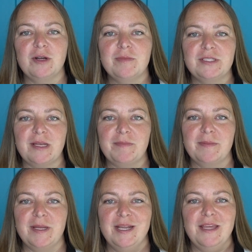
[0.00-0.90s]
herbal
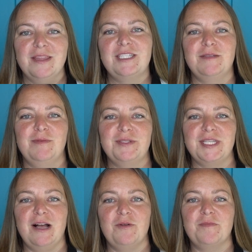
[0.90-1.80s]
supplement that's supposed
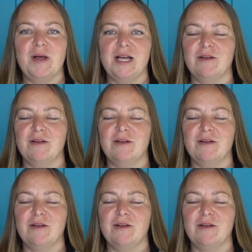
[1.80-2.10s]
to help